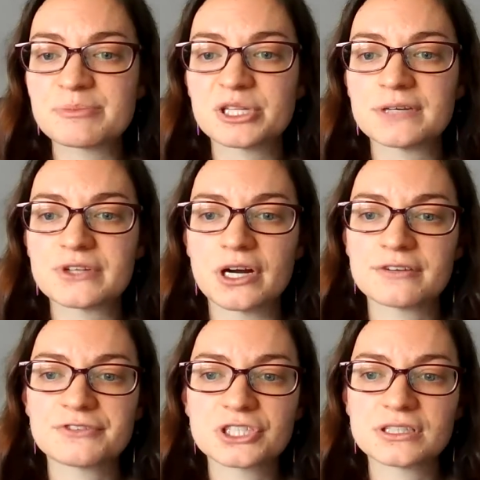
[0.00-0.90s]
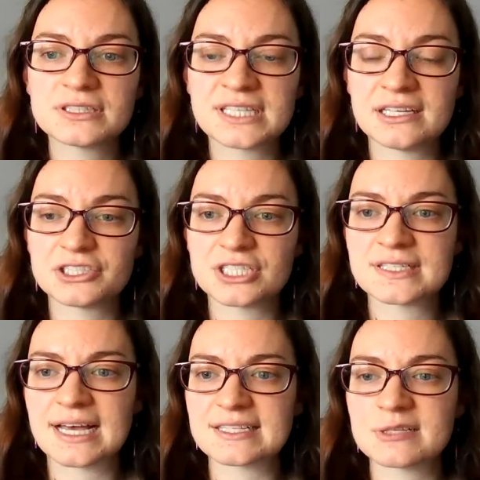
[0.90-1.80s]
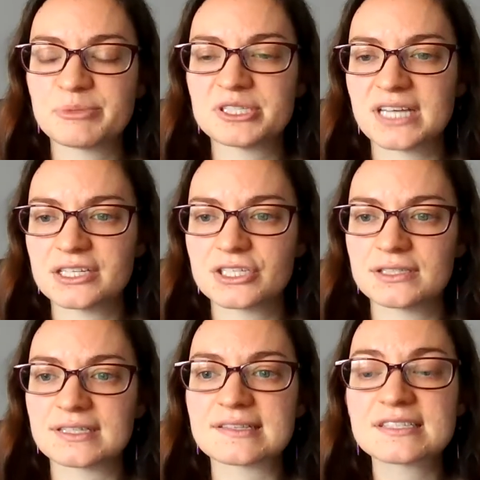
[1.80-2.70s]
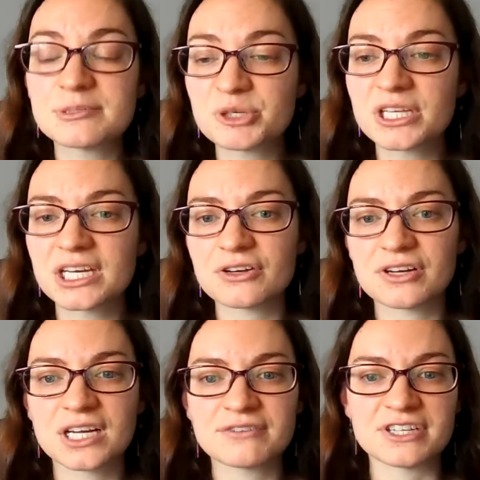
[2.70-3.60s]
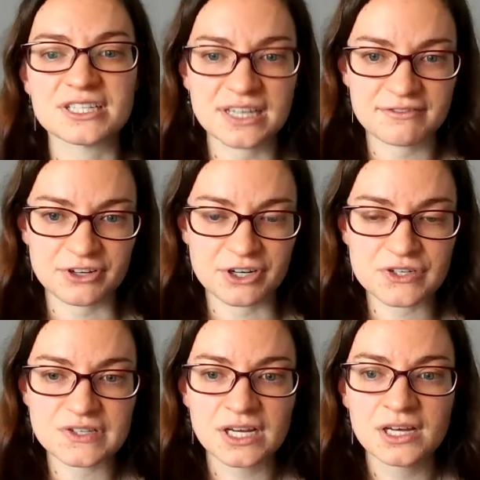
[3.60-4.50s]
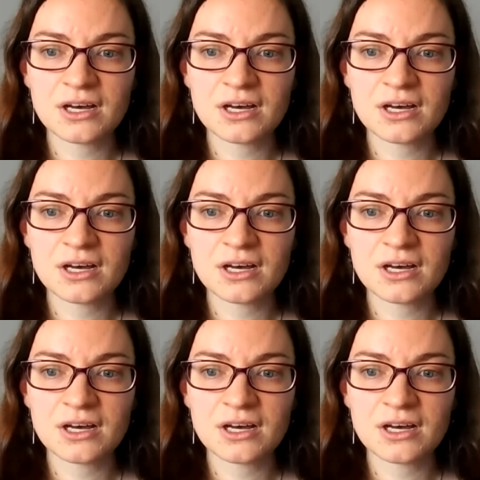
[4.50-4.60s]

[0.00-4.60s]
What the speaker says: believes artificial intelligence has the potential to stimulate creative endeavors.